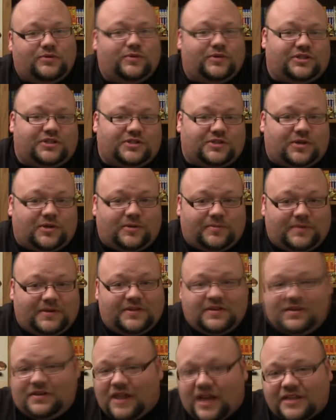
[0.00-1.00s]
which is gonna be
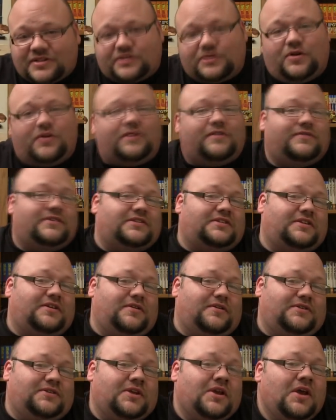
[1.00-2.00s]
the next arc of the
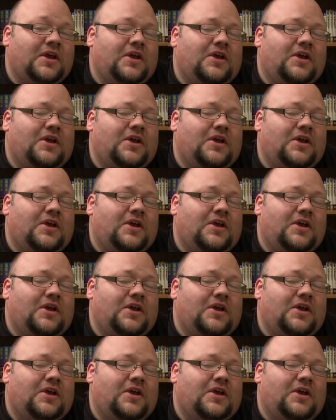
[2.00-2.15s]
series,